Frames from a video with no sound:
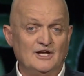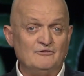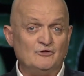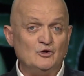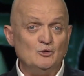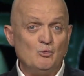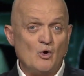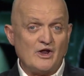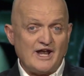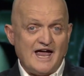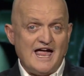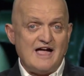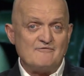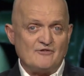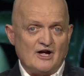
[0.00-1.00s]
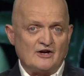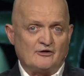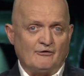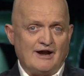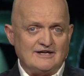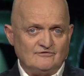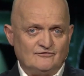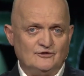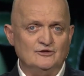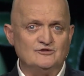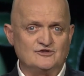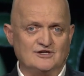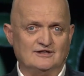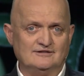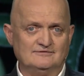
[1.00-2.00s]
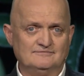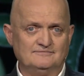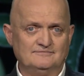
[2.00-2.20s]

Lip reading: if you want to have a great future,